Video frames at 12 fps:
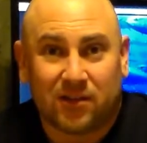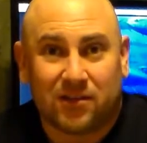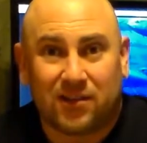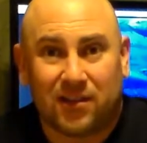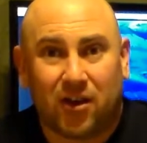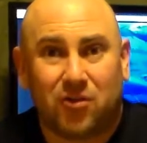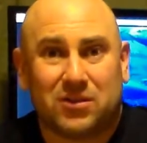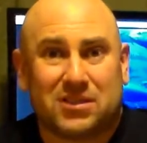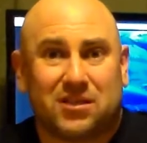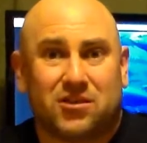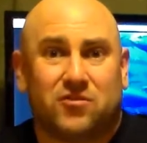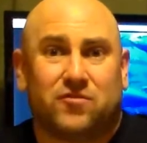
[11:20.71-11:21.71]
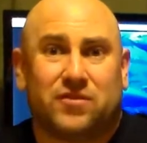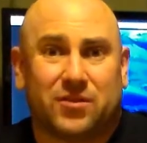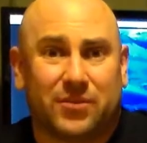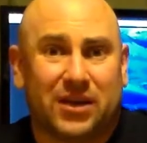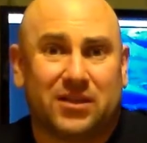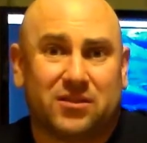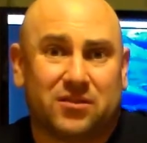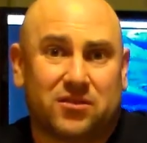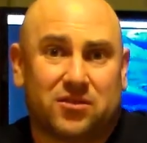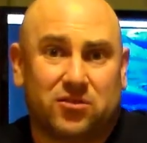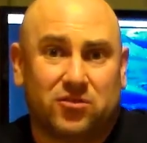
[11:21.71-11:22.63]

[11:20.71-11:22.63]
They always tell you for the band guns,